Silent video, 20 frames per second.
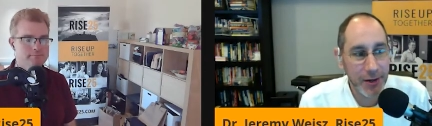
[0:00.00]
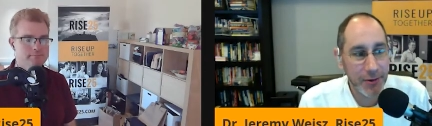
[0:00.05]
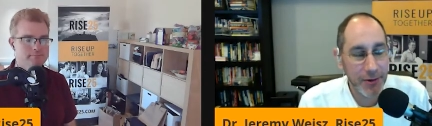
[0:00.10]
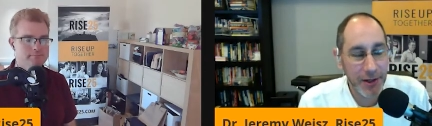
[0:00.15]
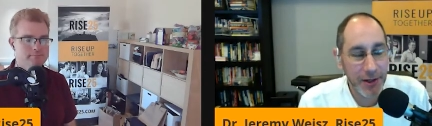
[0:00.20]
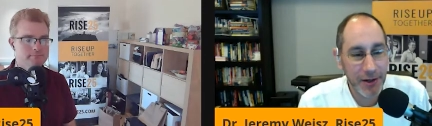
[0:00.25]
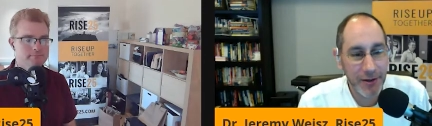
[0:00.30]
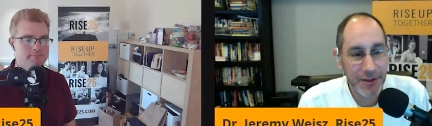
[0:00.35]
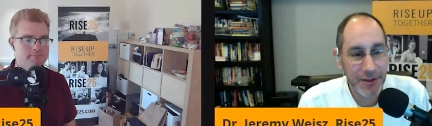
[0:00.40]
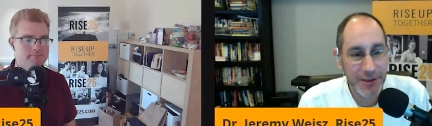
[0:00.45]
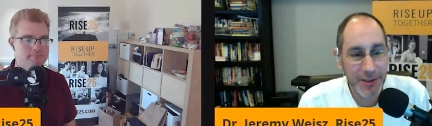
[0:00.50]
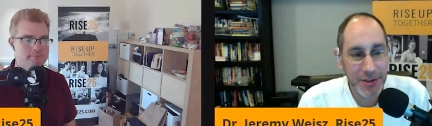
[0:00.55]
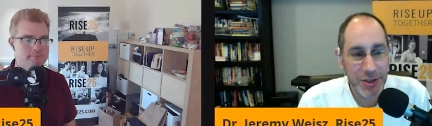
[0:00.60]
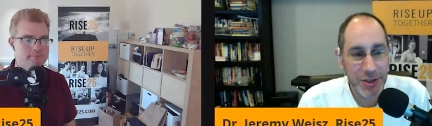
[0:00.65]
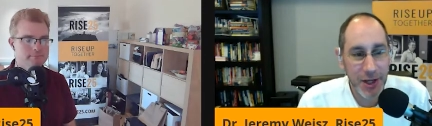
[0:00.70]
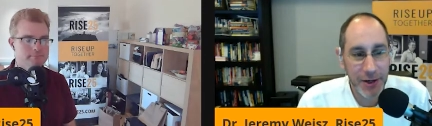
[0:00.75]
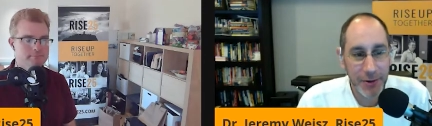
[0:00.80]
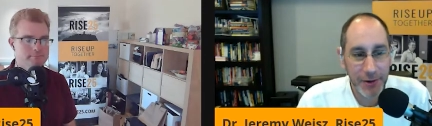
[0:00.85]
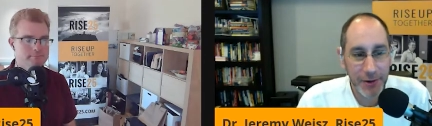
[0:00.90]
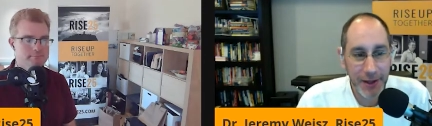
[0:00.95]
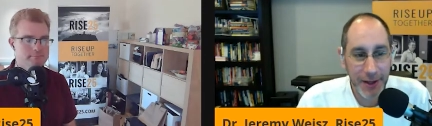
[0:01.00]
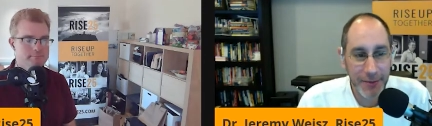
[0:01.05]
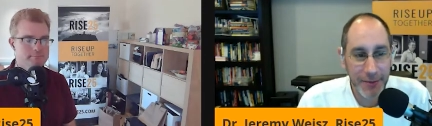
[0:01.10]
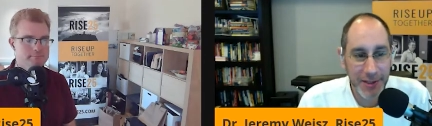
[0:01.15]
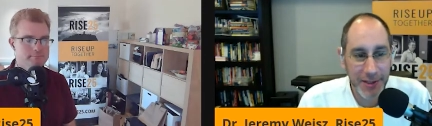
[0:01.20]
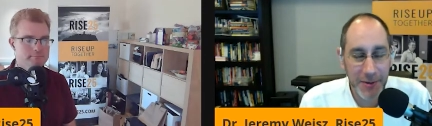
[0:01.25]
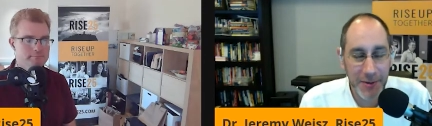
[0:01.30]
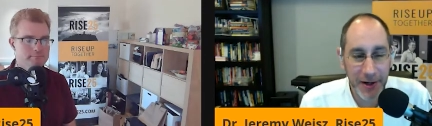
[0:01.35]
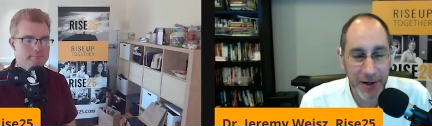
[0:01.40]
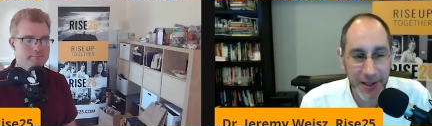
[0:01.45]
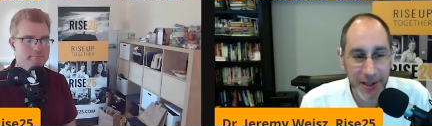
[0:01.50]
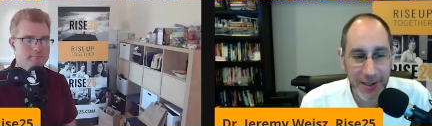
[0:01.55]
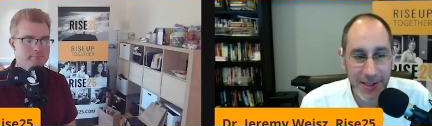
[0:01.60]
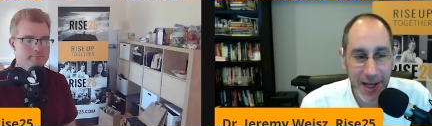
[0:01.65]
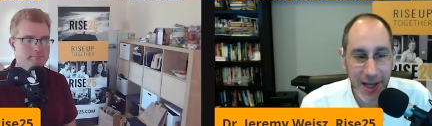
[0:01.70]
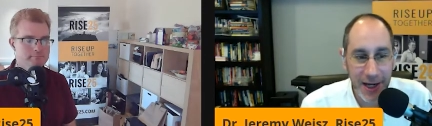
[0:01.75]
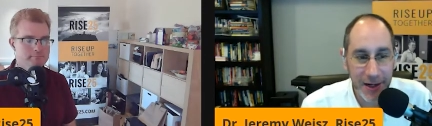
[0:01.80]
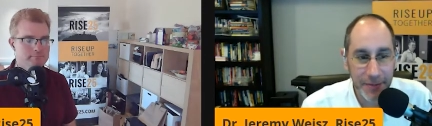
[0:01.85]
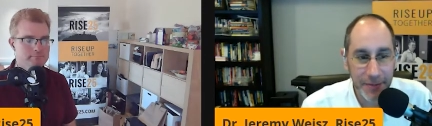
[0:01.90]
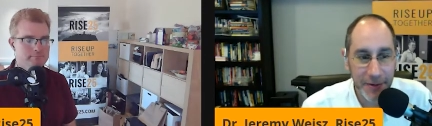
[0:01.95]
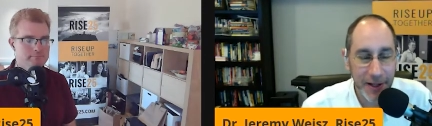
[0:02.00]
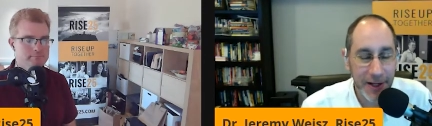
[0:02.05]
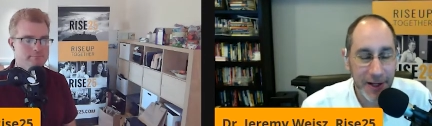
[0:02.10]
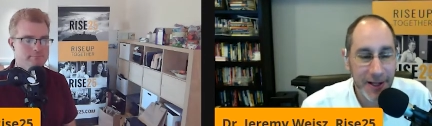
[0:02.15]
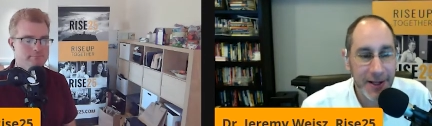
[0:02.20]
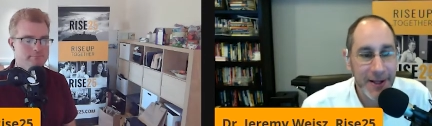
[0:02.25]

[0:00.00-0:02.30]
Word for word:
Speaker 1: You know, it's a general name inspired insider, but